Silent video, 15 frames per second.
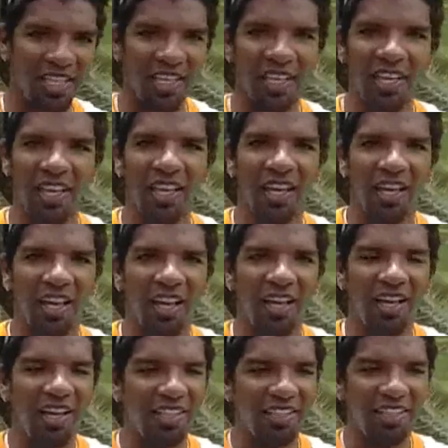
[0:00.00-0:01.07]
see
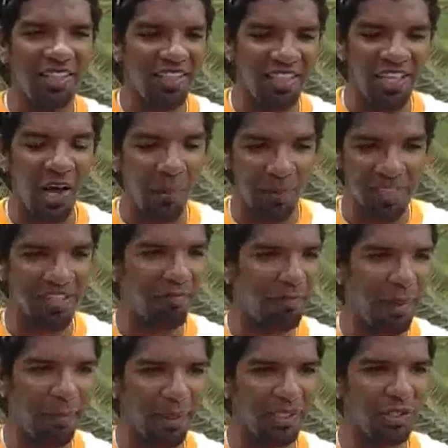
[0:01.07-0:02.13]
numbers of
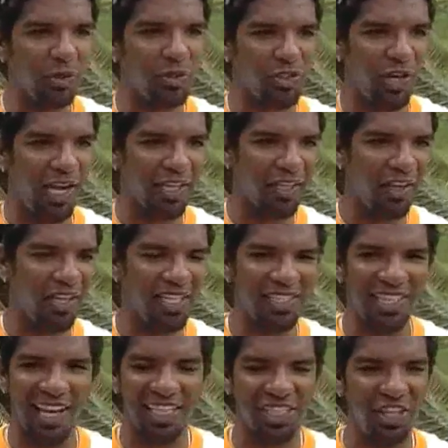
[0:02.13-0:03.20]
people do triathlon.
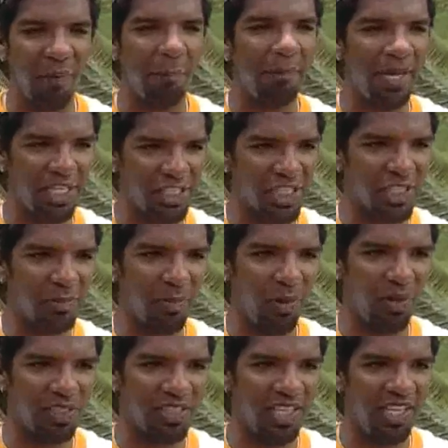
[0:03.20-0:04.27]
It's actually a major
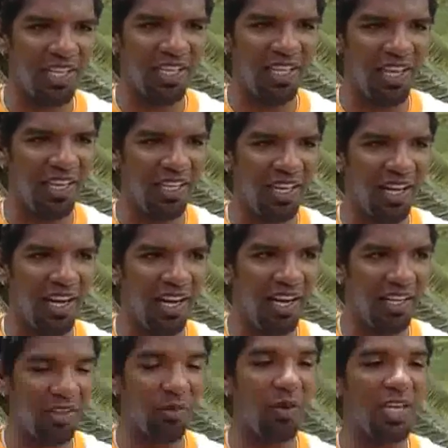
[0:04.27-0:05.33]
sport in
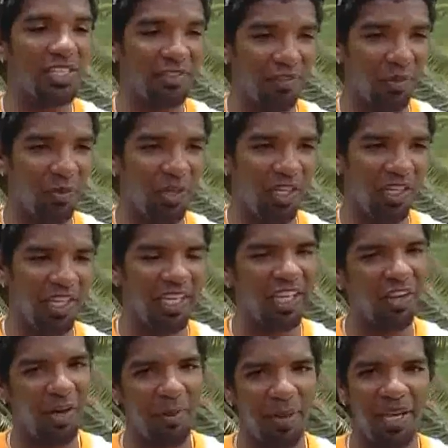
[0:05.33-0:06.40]
the rest of the world. In
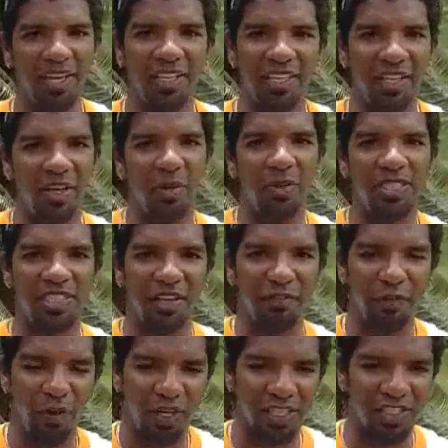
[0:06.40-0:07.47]
the Caribbean, you know, we
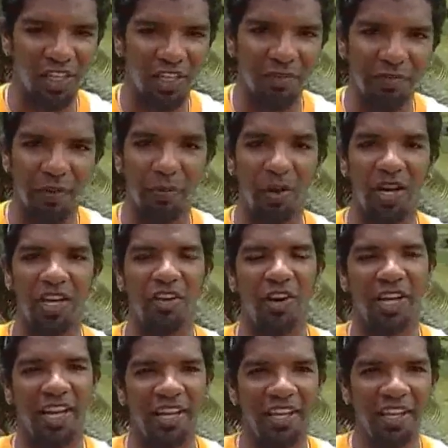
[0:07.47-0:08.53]
still focus on football and
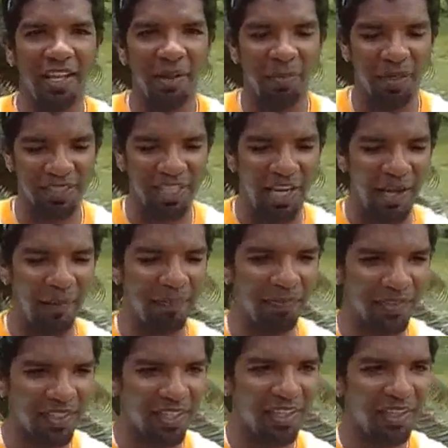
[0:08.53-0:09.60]
cricket. But
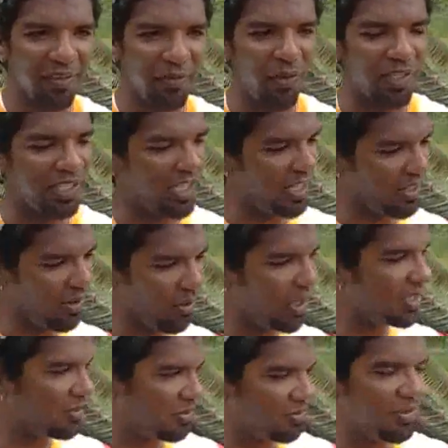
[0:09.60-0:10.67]

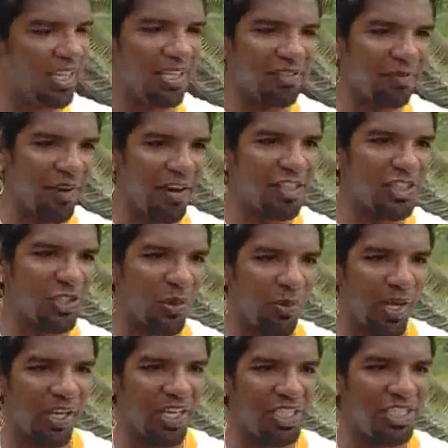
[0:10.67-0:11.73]
very
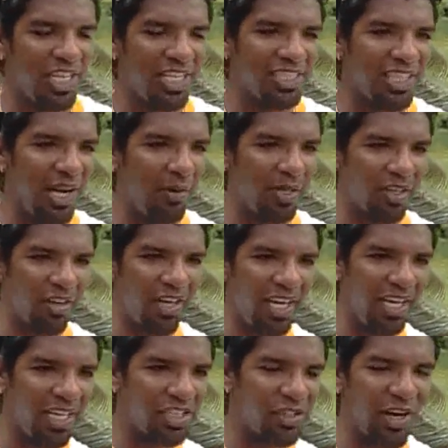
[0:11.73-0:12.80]
soon we're going to change that with
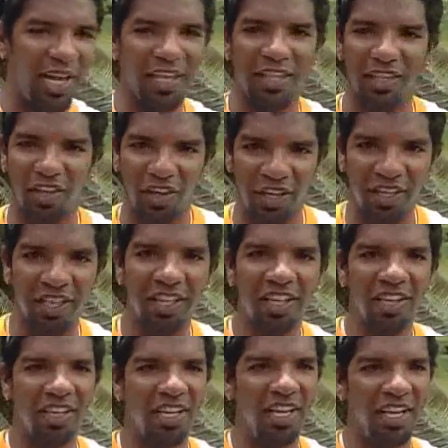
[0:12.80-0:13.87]
Grenada Triathlon,
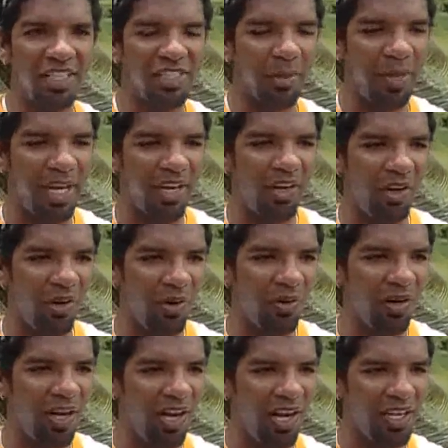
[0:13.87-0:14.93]
the
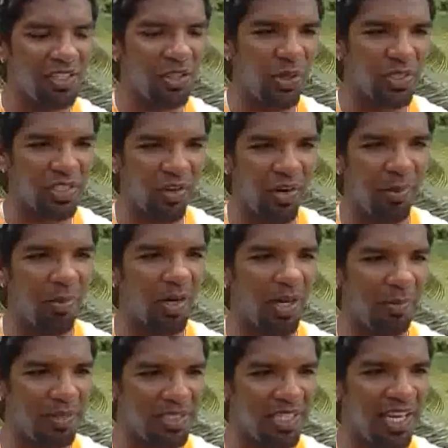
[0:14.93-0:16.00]
Tobago Toyota Rainbow
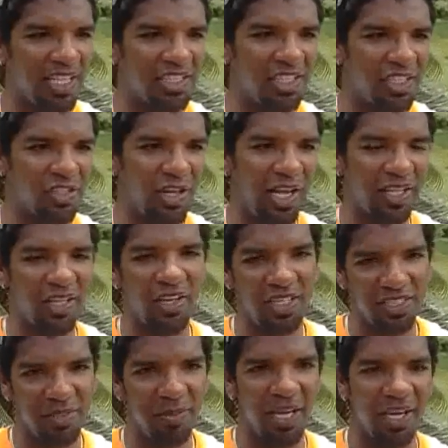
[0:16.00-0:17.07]
Cup International
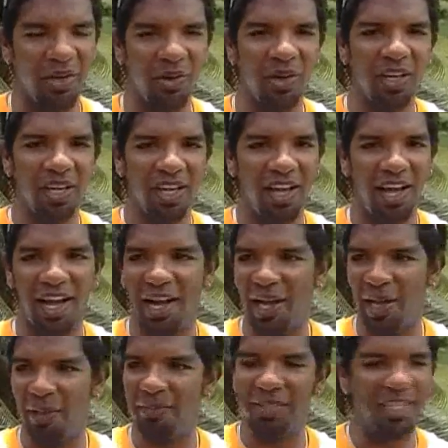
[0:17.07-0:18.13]
Triathlon in Tobago,
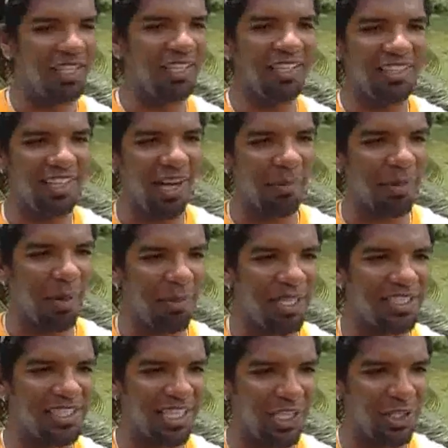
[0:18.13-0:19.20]
the
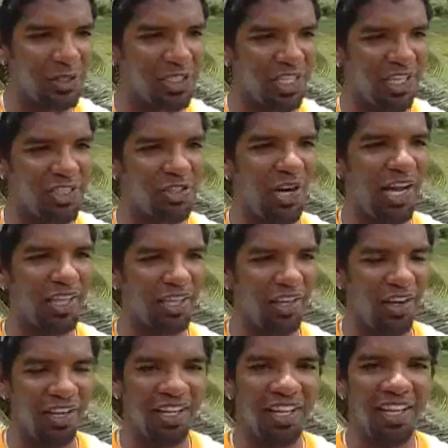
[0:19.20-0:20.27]
upcoming St. Lucia
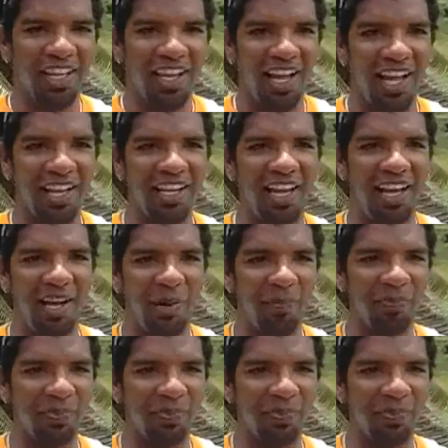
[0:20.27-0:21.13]
Triathlon. And